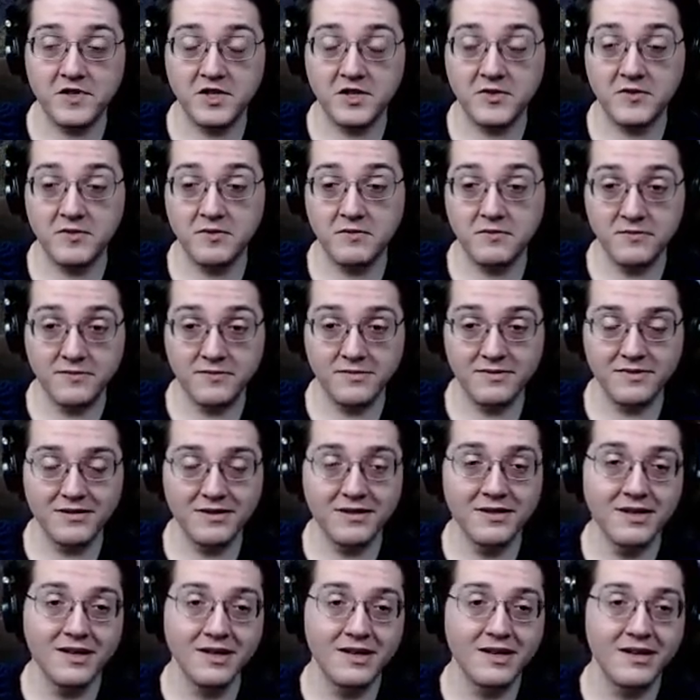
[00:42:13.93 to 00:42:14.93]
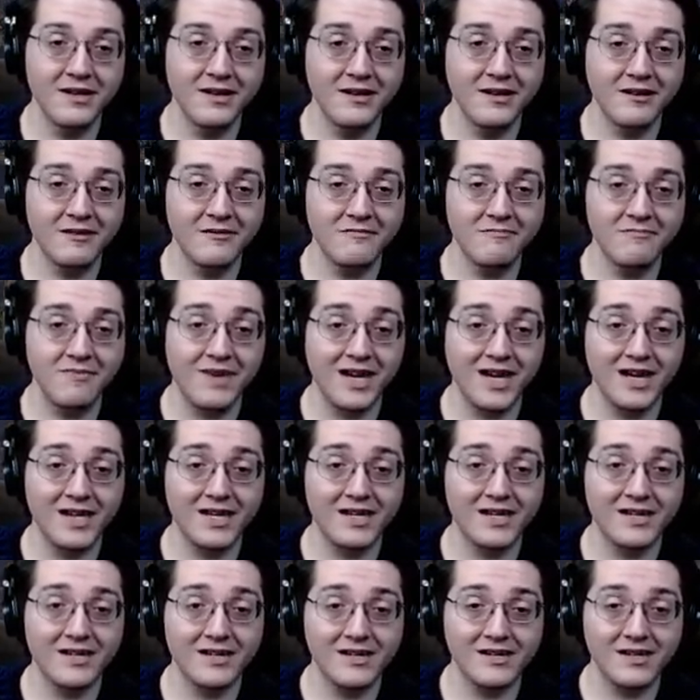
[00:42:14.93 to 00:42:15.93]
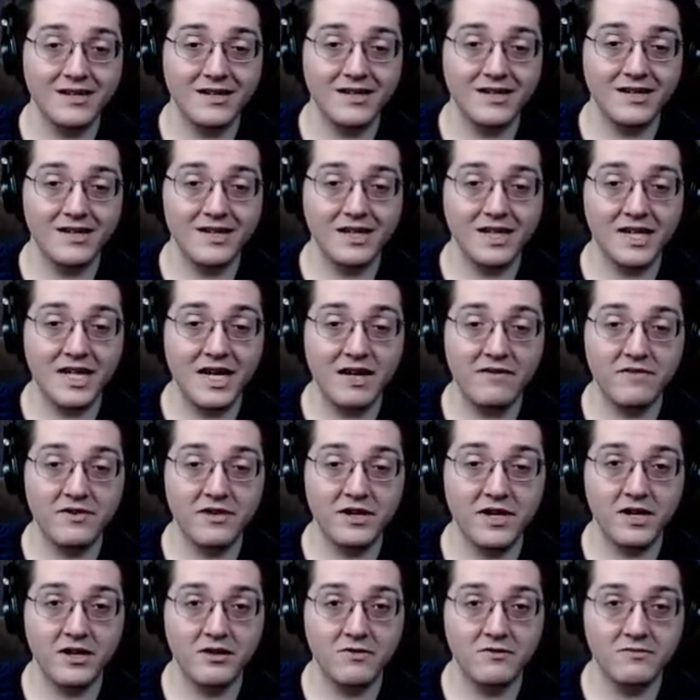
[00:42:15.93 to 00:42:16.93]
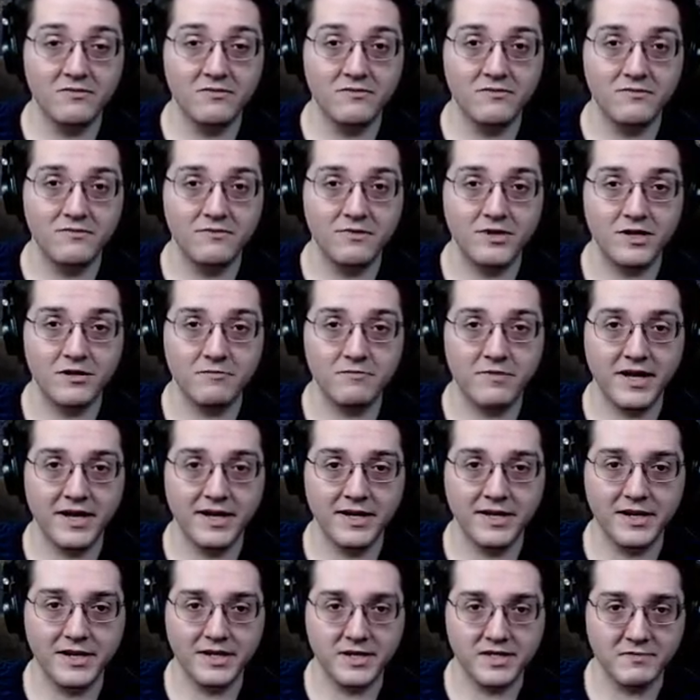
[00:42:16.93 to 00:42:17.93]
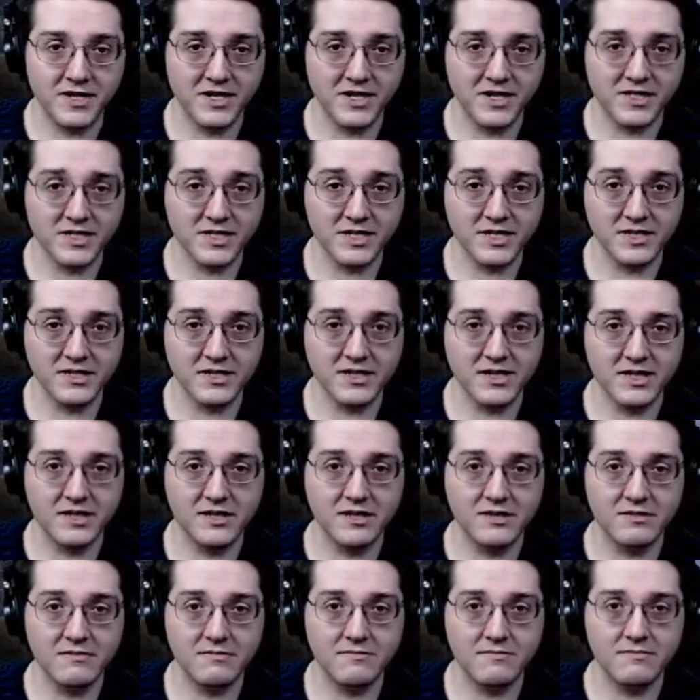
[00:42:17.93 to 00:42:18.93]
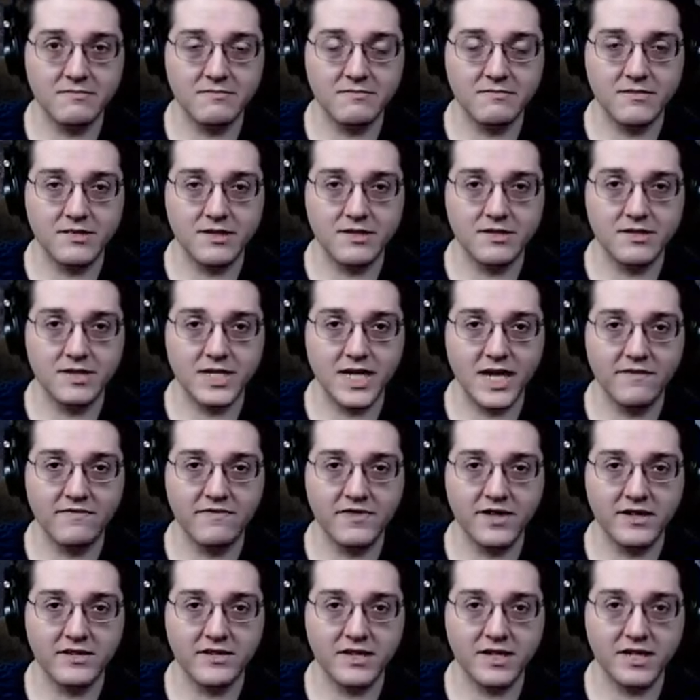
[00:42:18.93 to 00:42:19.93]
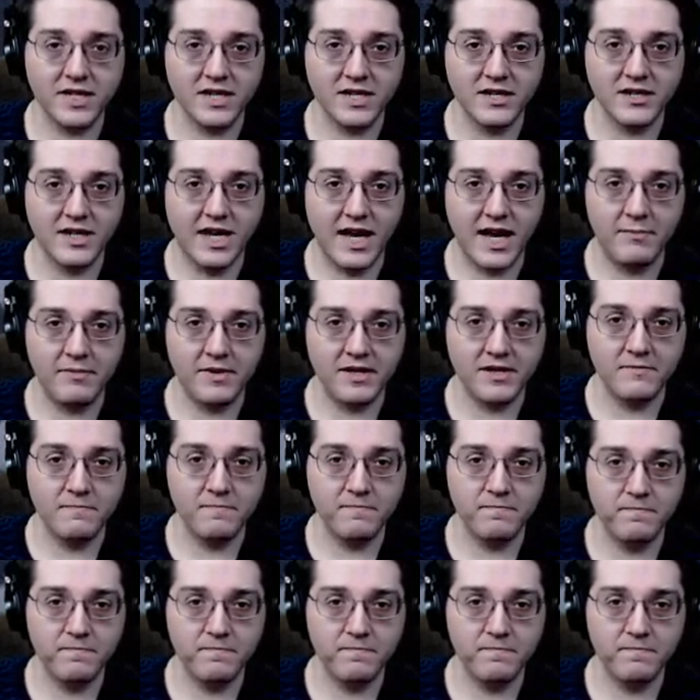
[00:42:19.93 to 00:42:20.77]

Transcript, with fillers: to, but you never know with Pyanodon's mods. It's definitely a thing that could happen.